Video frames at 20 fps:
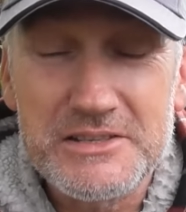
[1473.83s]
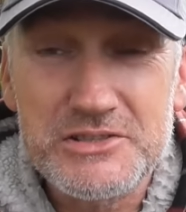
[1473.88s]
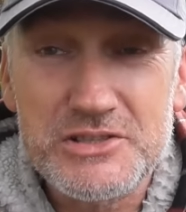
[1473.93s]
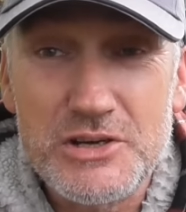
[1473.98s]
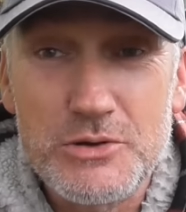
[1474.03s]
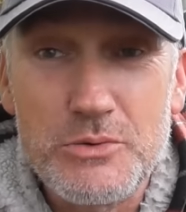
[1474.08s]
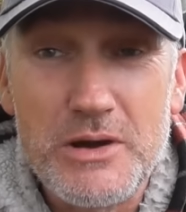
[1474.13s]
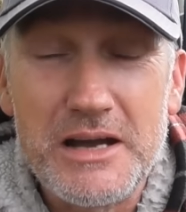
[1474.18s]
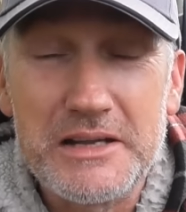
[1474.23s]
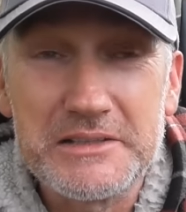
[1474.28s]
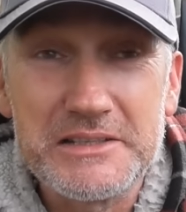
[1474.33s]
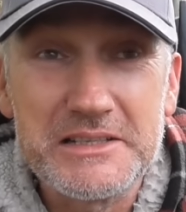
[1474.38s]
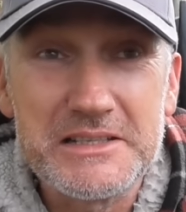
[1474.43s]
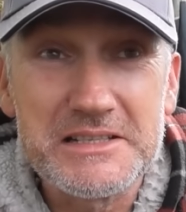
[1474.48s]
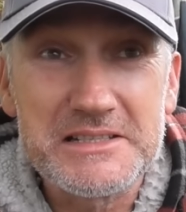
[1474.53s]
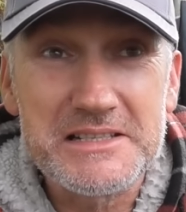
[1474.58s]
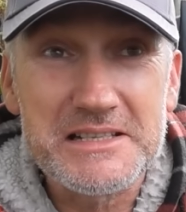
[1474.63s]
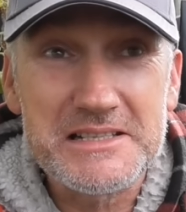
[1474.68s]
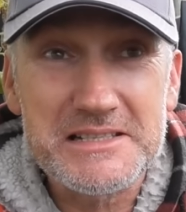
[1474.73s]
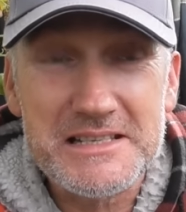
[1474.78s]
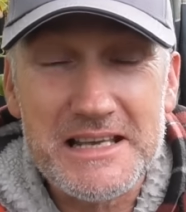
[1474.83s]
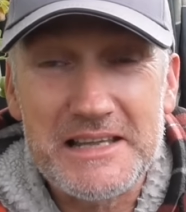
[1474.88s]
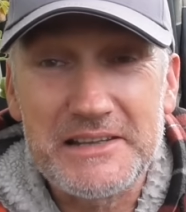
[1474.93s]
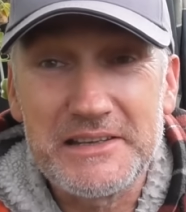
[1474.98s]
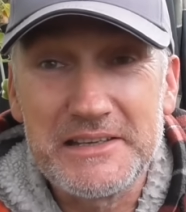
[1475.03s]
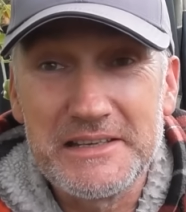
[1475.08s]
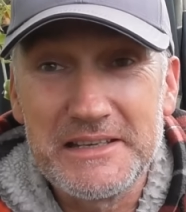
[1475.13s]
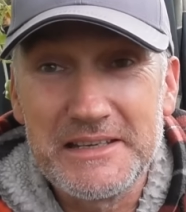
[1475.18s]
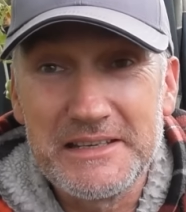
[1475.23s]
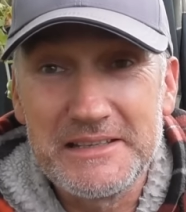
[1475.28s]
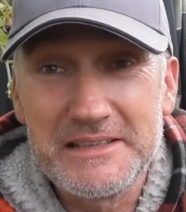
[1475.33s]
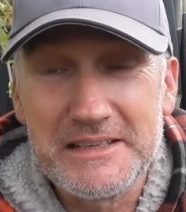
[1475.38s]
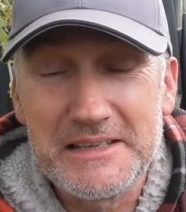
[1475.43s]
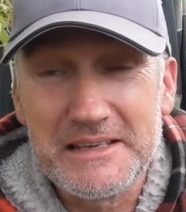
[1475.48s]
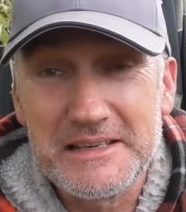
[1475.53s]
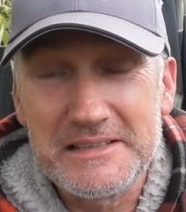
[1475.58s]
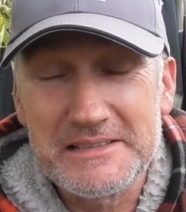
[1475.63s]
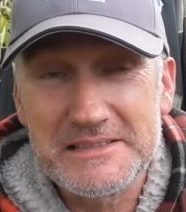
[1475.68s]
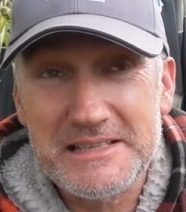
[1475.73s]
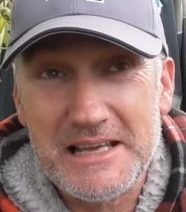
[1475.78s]
So what I did is I set the, the
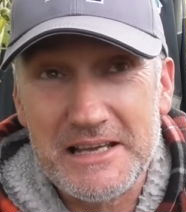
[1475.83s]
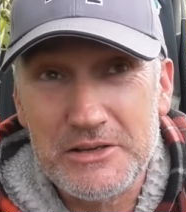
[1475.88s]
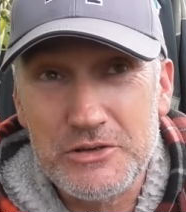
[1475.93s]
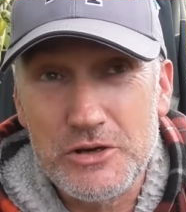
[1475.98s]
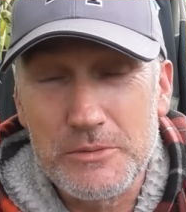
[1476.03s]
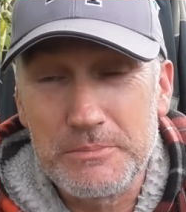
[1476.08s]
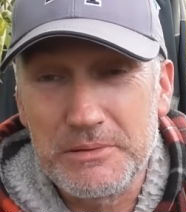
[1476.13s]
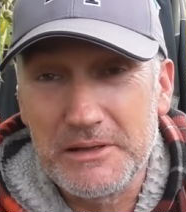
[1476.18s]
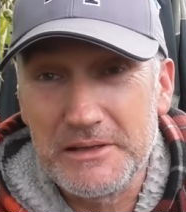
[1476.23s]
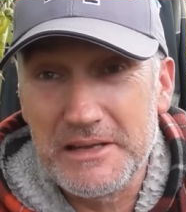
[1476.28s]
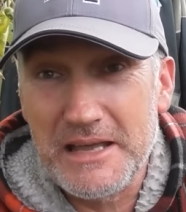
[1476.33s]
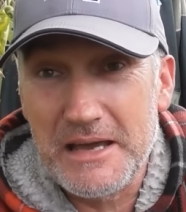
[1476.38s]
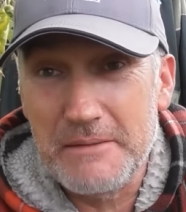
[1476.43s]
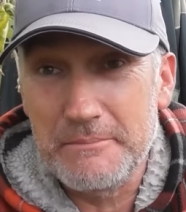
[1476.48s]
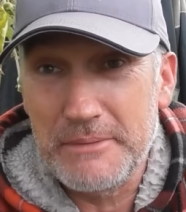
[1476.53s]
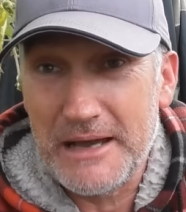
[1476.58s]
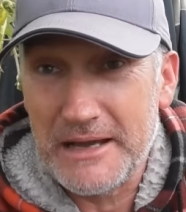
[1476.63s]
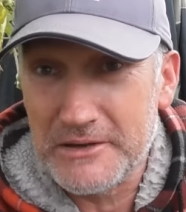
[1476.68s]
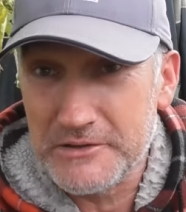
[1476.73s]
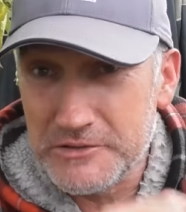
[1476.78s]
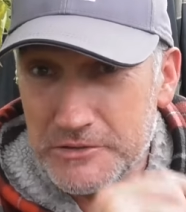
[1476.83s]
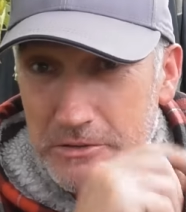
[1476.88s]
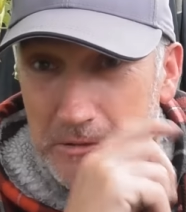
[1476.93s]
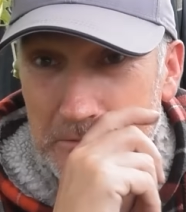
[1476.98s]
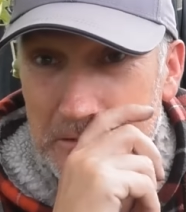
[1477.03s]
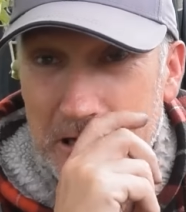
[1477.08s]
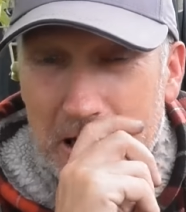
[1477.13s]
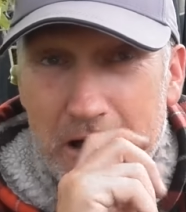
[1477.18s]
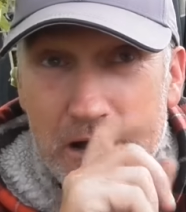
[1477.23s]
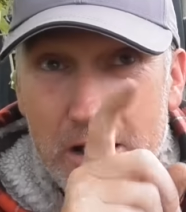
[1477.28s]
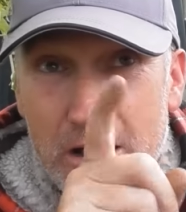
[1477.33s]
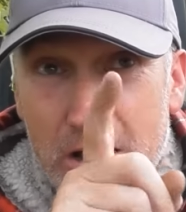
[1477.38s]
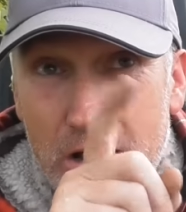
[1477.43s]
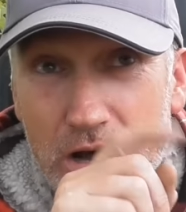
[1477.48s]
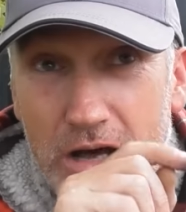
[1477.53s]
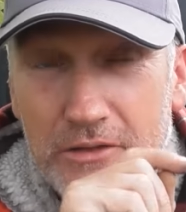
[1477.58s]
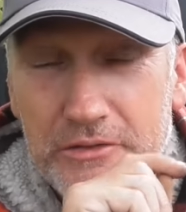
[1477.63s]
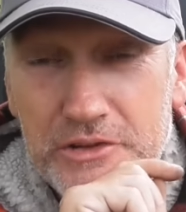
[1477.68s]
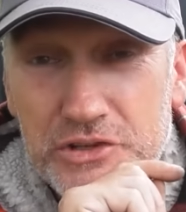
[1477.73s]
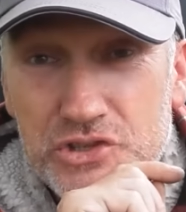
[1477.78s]
I set a couple of net bags up
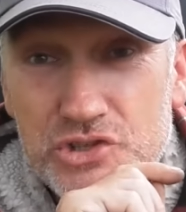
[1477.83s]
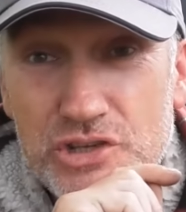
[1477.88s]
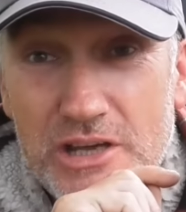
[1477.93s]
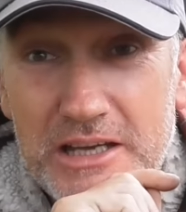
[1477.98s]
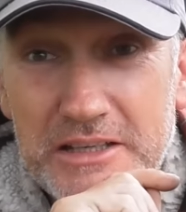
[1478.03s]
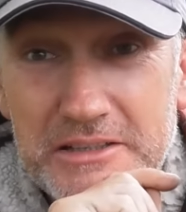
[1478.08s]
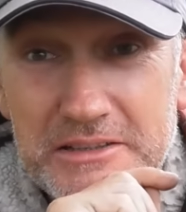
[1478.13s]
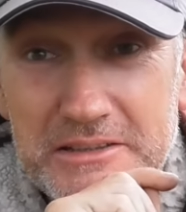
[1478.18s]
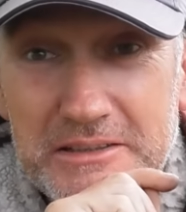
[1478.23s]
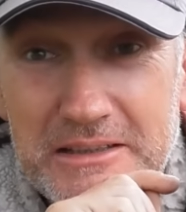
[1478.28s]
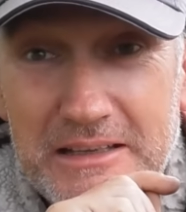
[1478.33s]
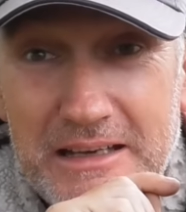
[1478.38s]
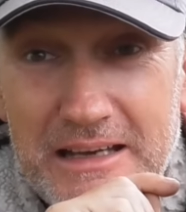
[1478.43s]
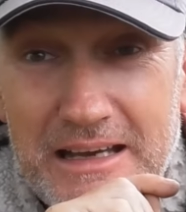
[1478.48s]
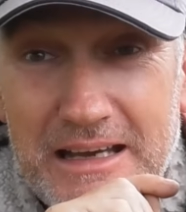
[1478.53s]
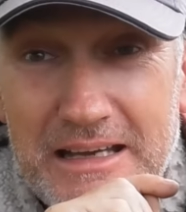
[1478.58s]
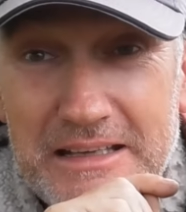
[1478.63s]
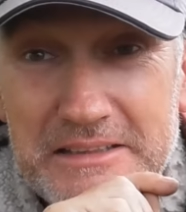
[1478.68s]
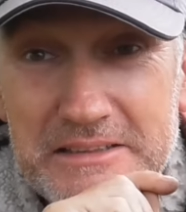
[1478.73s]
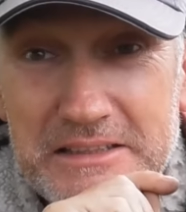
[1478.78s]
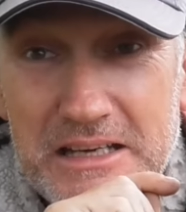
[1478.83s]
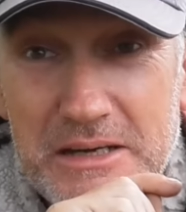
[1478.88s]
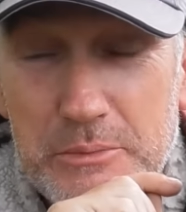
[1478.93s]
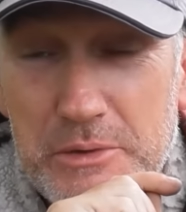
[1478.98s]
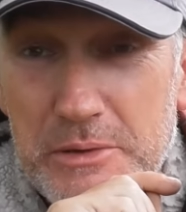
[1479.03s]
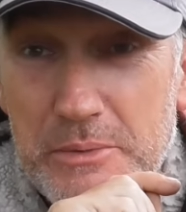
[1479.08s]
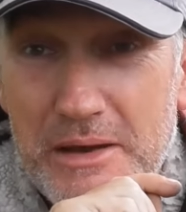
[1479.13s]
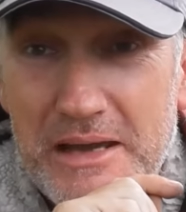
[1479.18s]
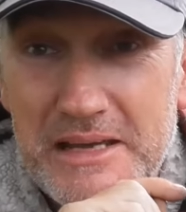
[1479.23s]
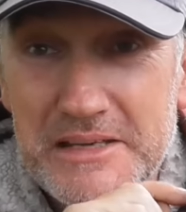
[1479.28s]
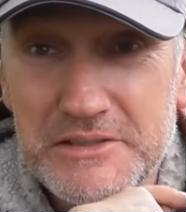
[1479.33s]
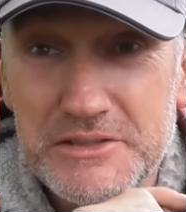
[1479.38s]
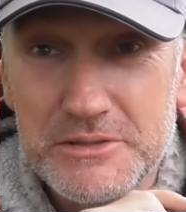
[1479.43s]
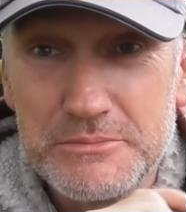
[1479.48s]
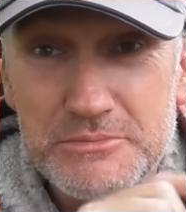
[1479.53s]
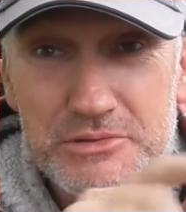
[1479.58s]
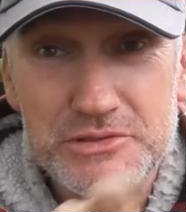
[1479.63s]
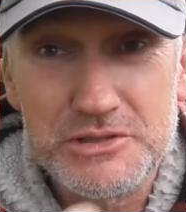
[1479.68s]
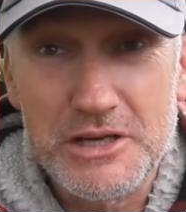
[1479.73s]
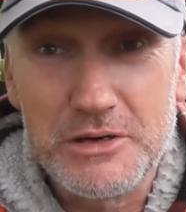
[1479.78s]
on the shed, and uh, we weighed
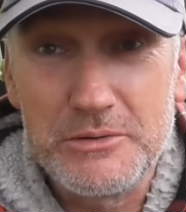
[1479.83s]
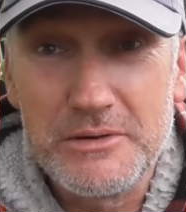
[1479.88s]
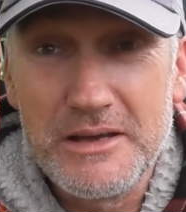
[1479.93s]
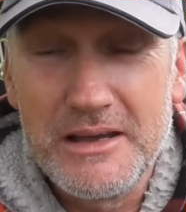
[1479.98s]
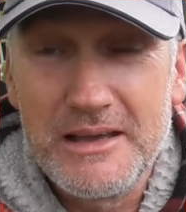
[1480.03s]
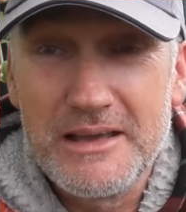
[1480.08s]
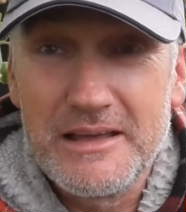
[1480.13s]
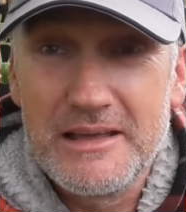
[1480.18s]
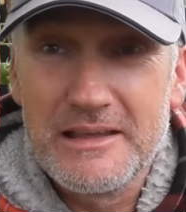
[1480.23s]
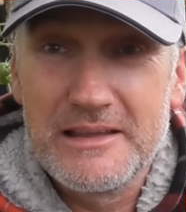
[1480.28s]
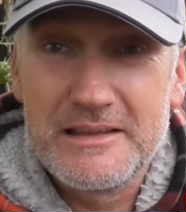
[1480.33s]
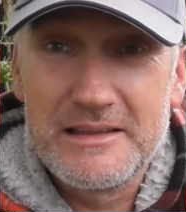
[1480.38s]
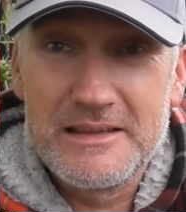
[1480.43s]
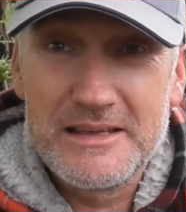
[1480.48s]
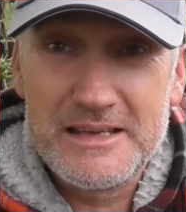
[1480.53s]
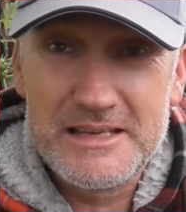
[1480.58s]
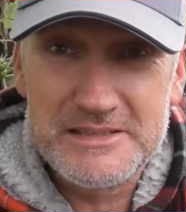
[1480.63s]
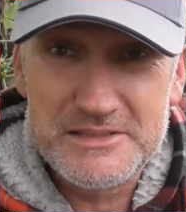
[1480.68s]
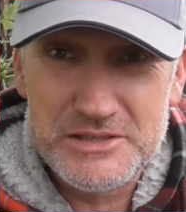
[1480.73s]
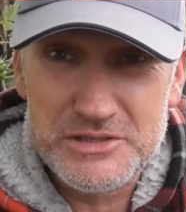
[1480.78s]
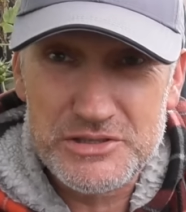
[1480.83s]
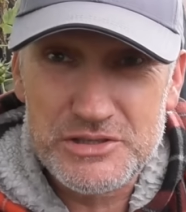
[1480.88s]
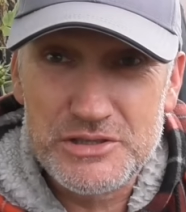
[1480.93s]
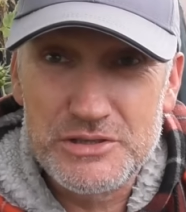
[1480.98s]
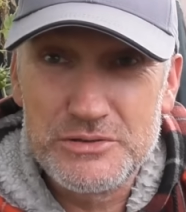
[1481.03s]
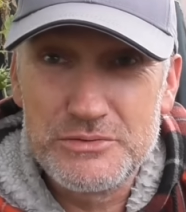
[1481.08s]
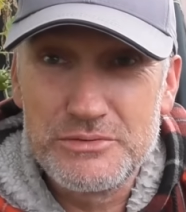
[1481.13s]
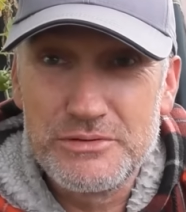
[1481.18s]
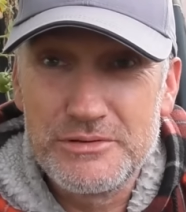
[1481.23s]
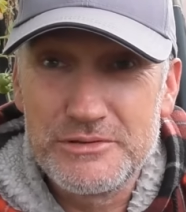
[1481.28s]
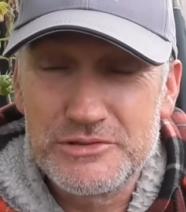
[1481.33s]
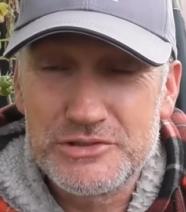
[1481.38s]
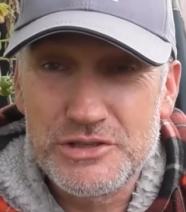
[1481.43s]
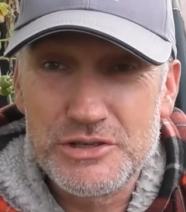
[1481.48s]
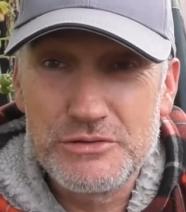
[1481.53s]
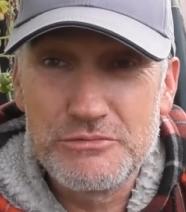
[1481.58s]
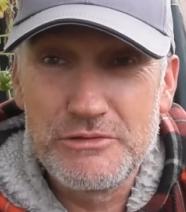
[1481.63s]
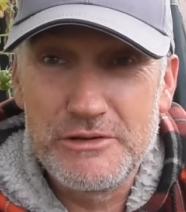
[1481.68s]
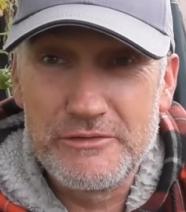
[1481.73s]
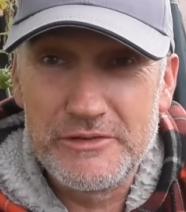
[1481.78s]
them. So here's the two
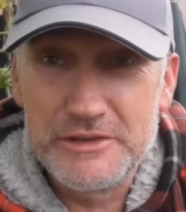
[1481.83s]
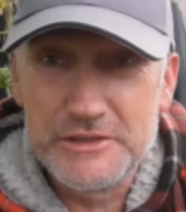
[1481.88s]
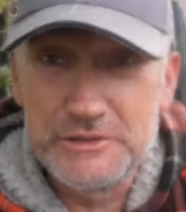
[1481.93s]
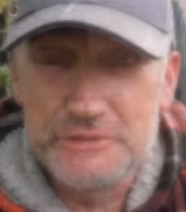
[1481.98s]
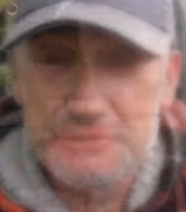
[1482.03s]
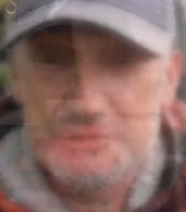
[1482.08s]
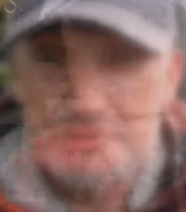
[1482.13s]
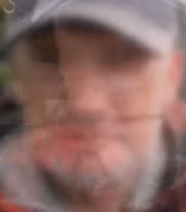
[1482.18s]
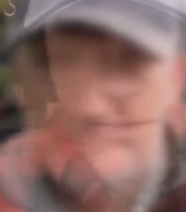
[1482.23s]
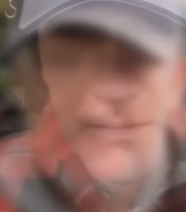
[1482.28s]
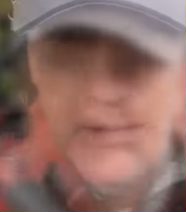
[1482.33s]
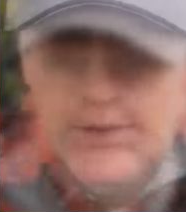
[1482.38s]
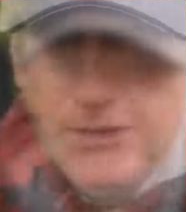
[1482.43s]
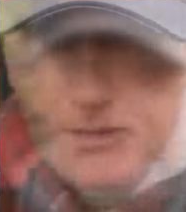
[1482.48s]
two reveals.